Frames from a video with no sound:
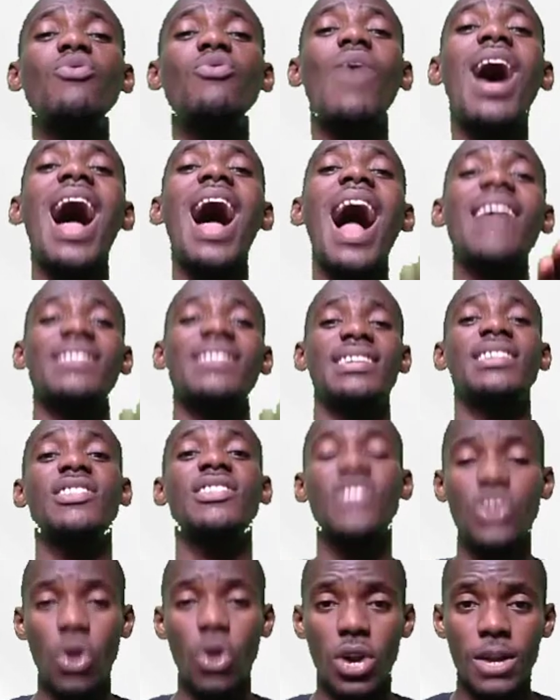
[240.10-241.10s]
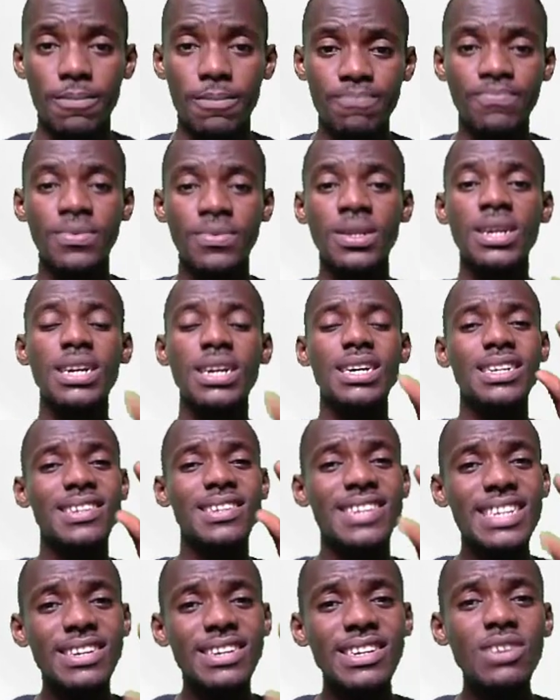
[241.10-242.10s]
you are asked in theory.
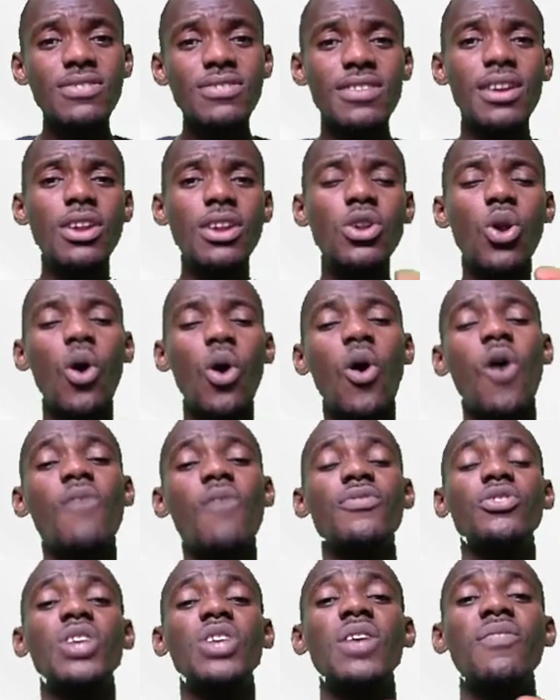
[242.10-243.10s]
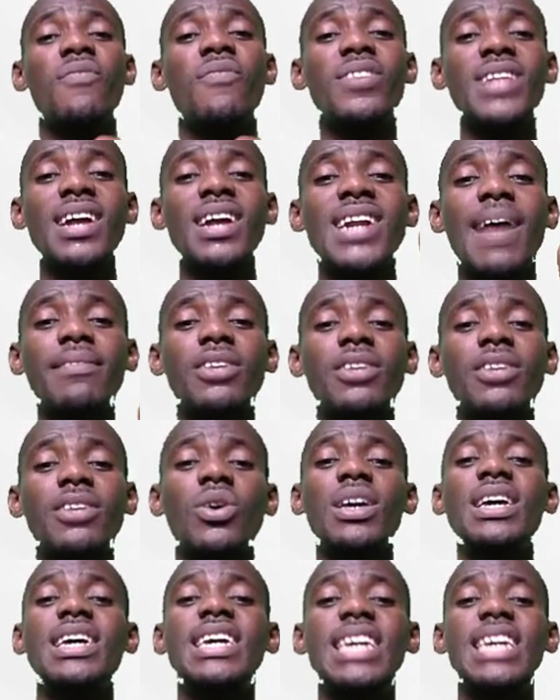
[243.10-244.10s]
The Newton law of universal
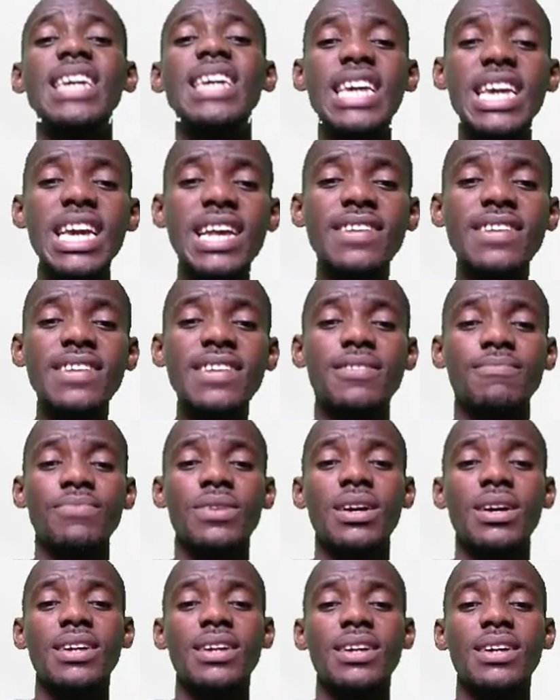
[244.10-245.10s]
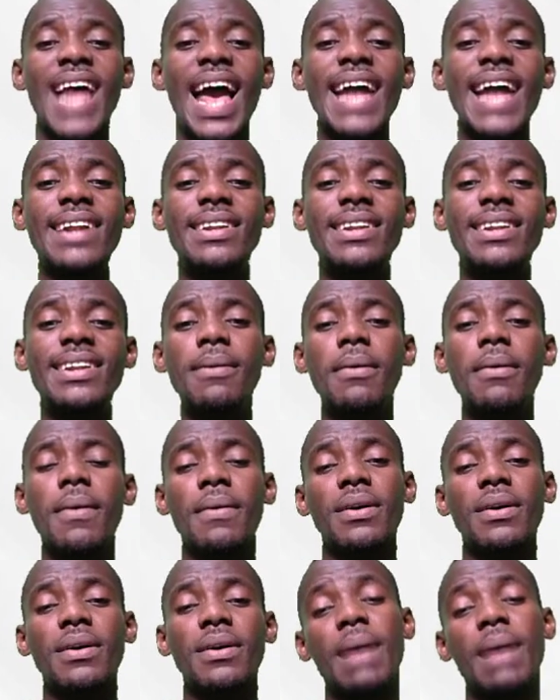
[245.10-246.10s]
gravitation is directly
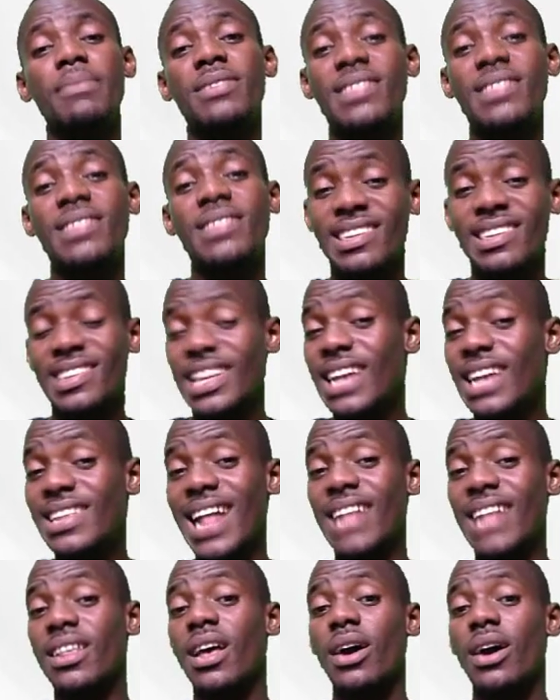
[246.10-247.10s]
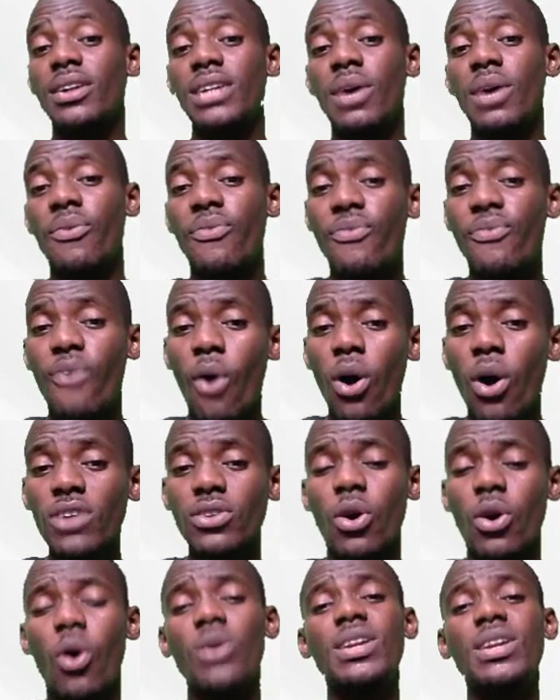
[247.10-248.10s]
state that the force
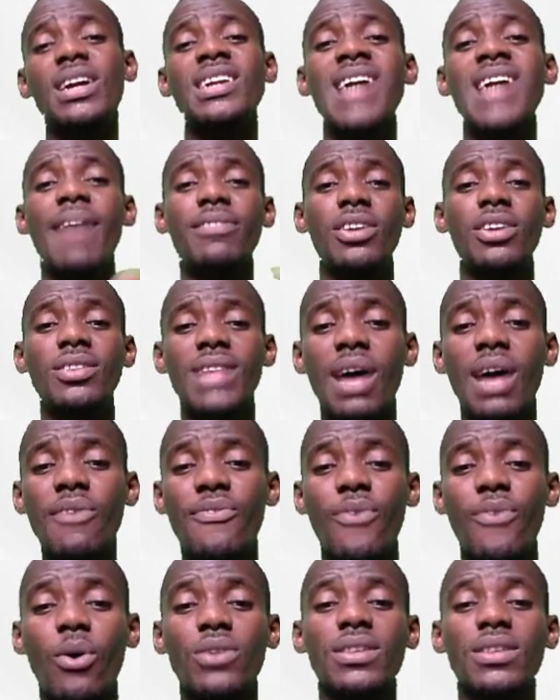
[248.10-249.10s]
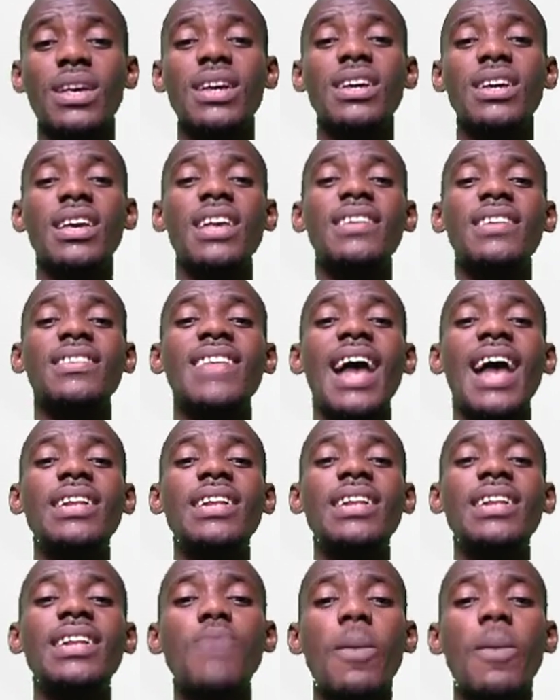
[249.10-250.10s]
or the gravitational force is
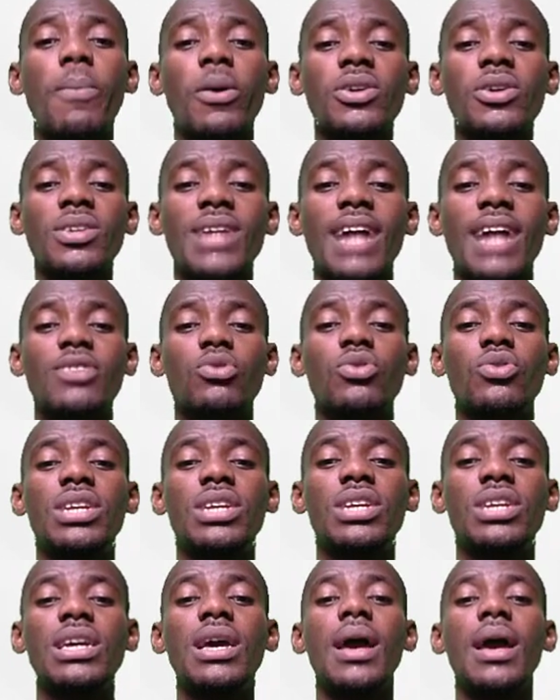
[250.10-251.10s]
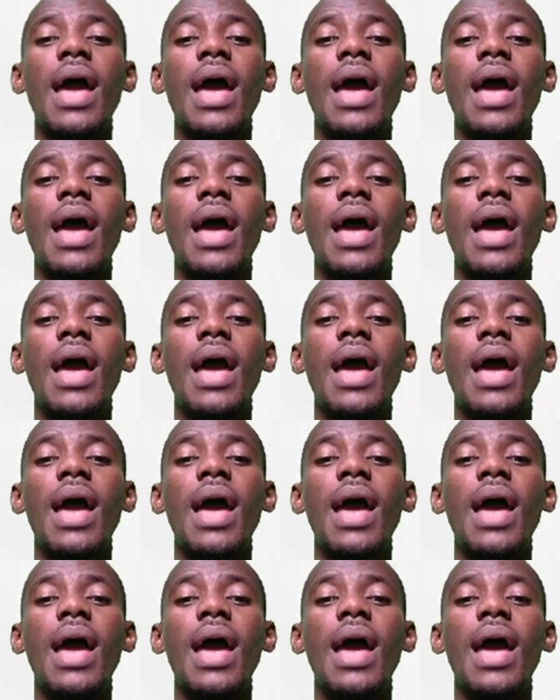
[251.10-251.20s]
directly proportional to the